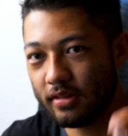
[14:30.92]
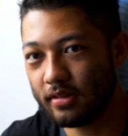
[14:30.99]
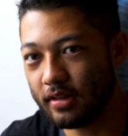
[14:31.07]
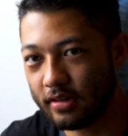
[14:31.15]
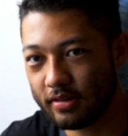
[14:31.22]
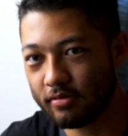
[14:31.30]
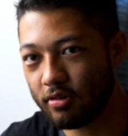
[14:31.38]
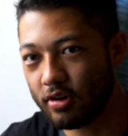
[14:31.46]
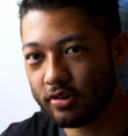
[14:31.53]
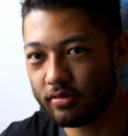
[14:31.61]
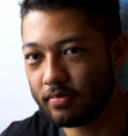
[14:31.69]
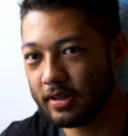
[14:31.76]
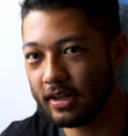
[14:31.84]
This
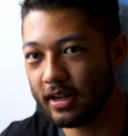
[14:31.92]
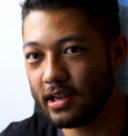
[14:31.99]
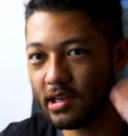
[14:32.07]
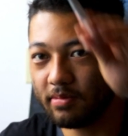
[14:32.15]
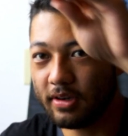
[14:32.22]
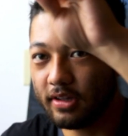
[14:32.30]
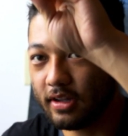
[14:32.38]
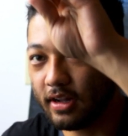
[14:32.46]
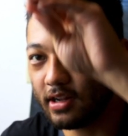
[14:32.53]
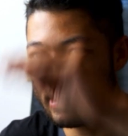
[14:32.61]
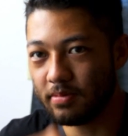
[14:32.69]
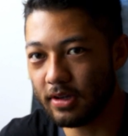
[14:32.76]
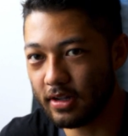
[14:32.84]
quadrant would be 1080p,
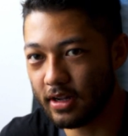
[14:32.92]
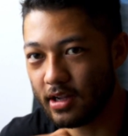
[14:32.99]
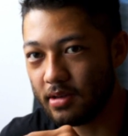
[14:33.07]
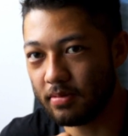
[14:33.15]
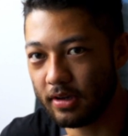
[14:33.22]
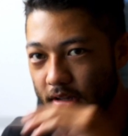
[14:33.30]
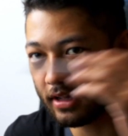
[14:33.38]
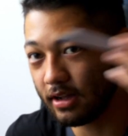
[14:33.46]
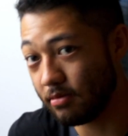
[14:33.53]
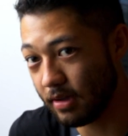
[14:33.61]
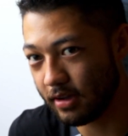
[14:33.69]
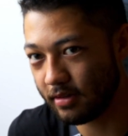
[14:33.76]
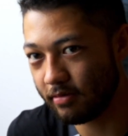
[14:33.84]
1080p, 1080p, and that would
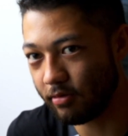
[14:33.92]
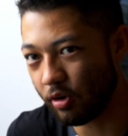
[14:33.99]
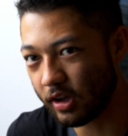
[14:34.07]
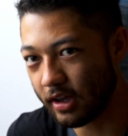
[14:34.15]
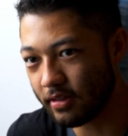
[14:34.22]
make 4K.